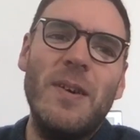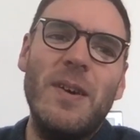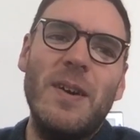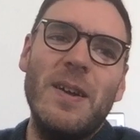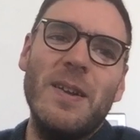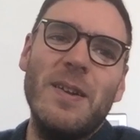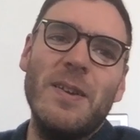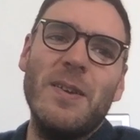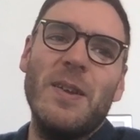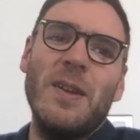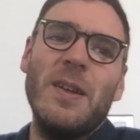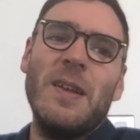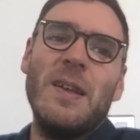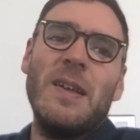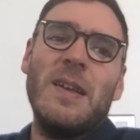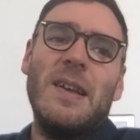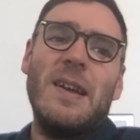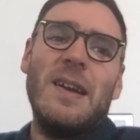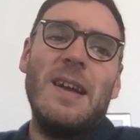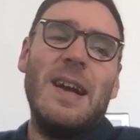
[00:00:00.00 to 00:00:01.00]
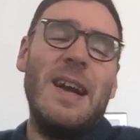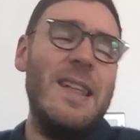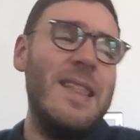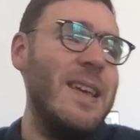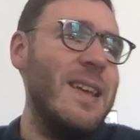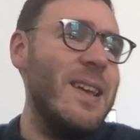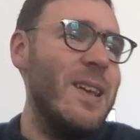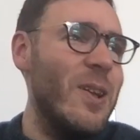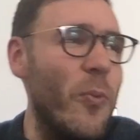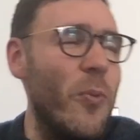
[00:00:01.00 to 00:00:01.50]
And I
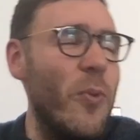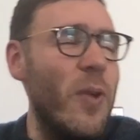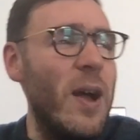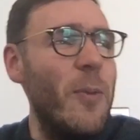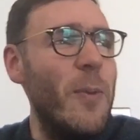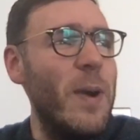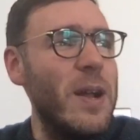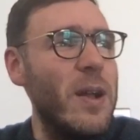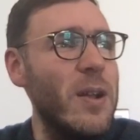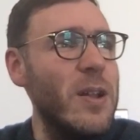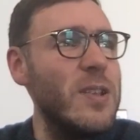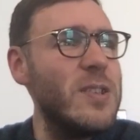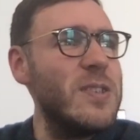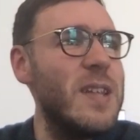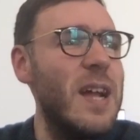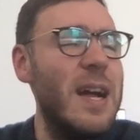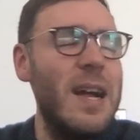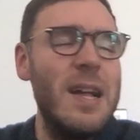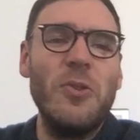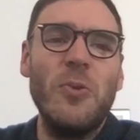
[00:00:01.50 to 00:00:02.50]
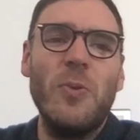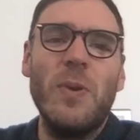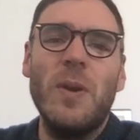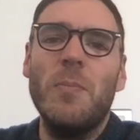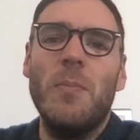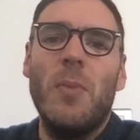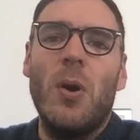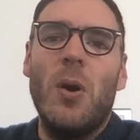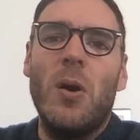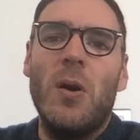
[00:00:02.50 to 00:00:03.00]
think like we're going to start
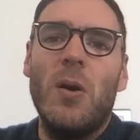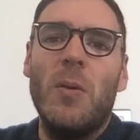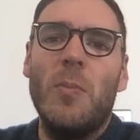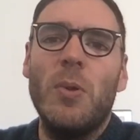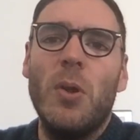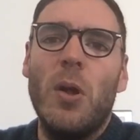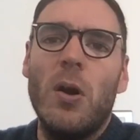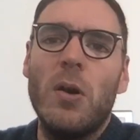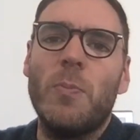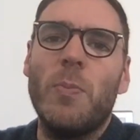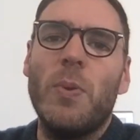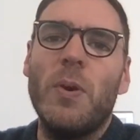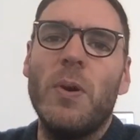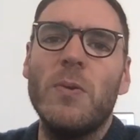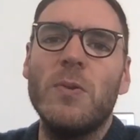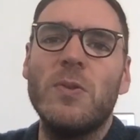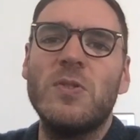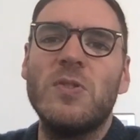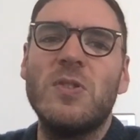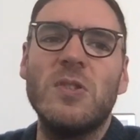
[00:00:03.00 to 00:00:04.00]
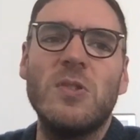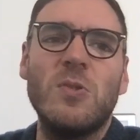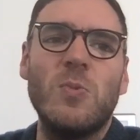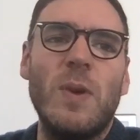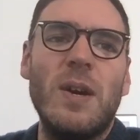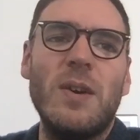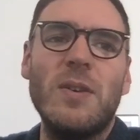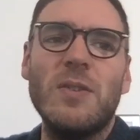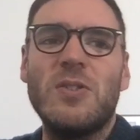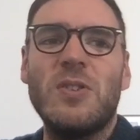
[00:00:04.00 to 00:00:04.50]
doing more blog posts as
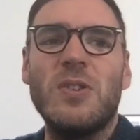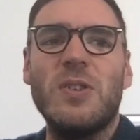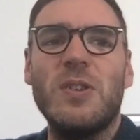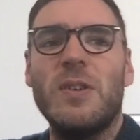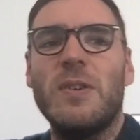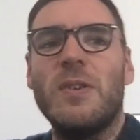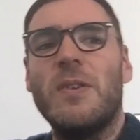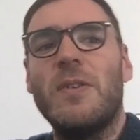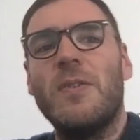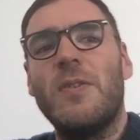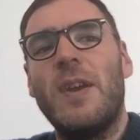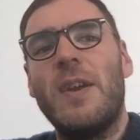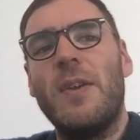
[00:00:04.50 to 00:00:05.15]
well to,